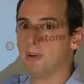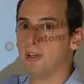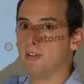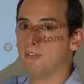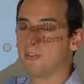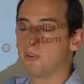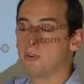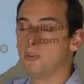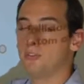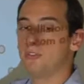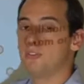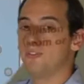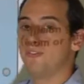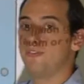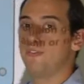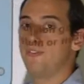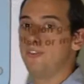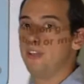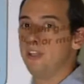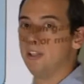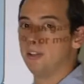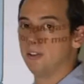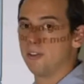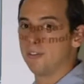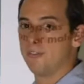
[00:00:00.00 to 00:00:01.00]
it's going to
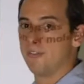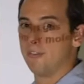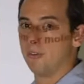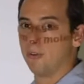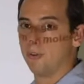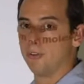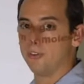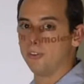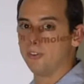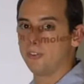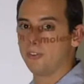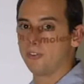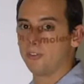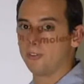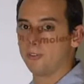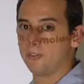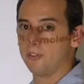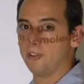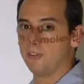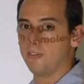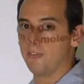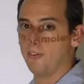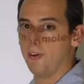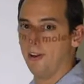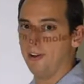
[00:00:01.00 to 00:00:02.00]
feel the voltage
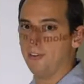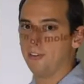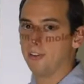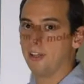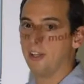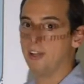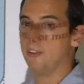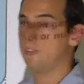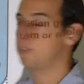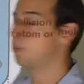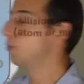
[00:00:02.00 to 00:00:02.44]
differential and it's